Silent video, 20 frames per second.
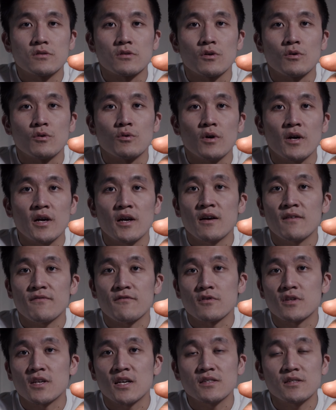so I
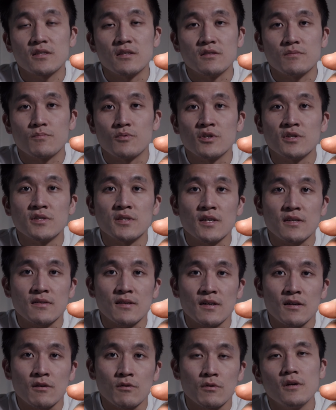have to test this
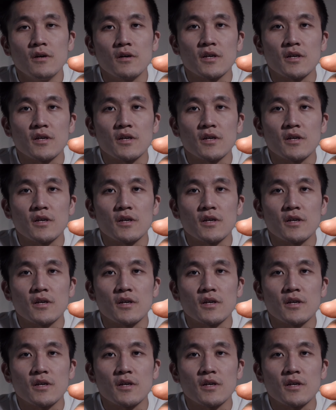preset out.